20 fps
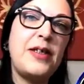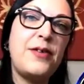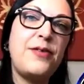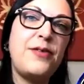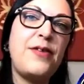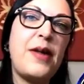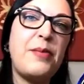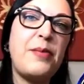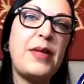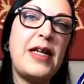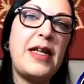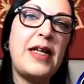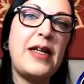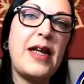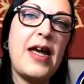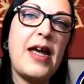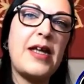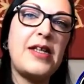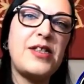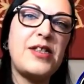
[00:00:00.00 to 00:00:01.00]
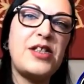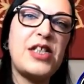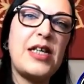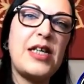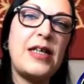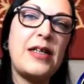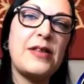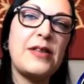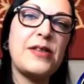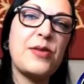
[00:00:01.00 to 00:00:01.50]
feminine
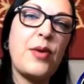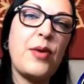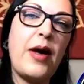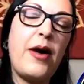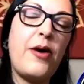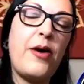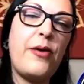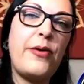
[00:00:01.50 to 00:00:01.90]
energy as well.